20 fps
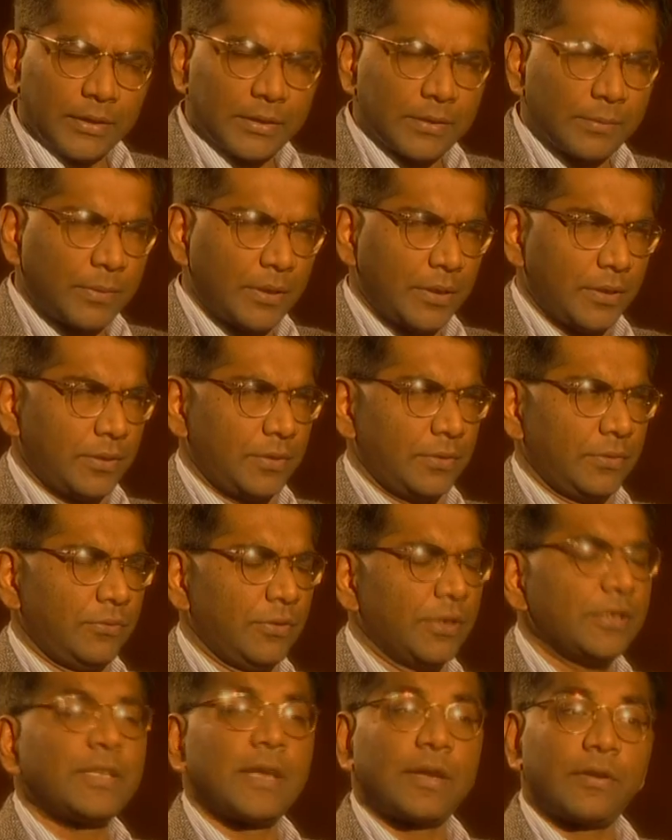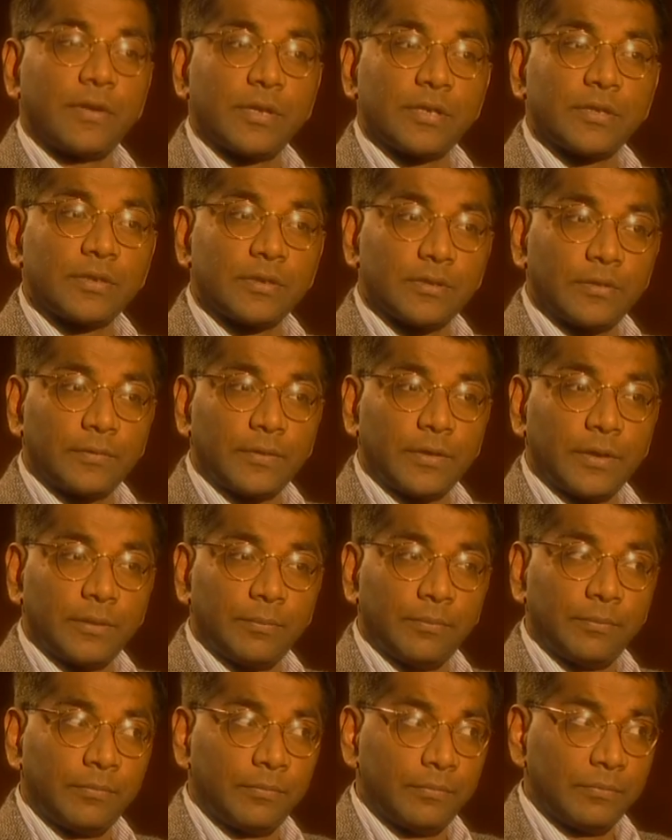It's about three generations of a
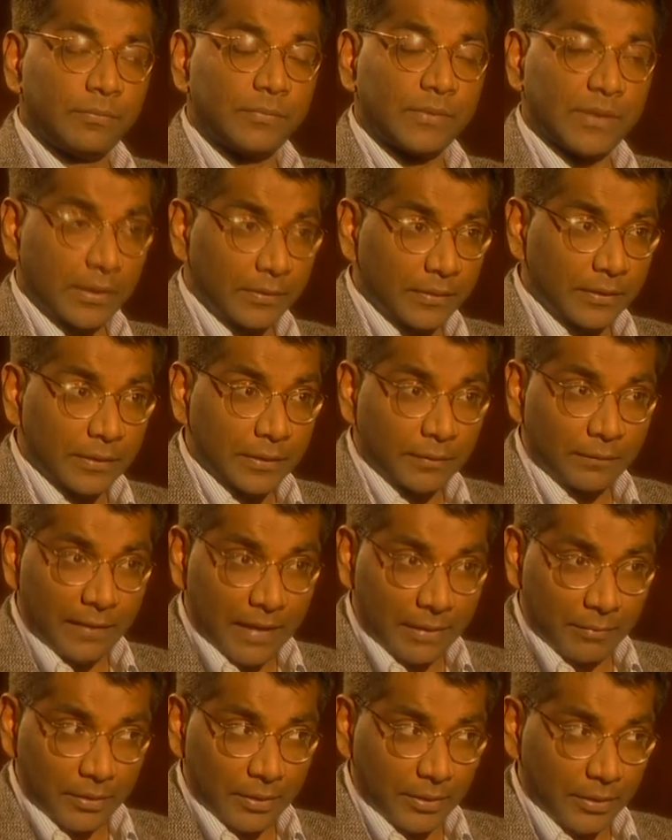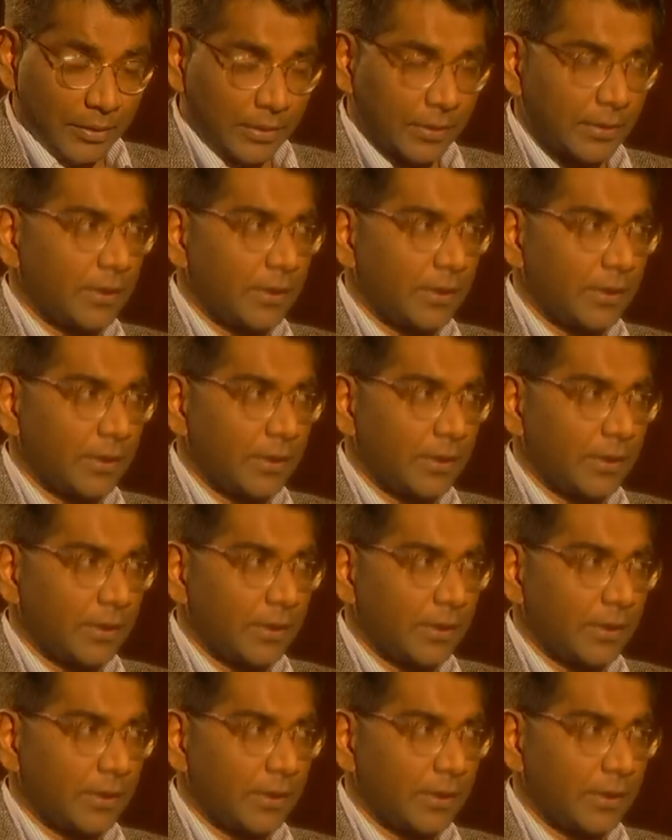South Indian family,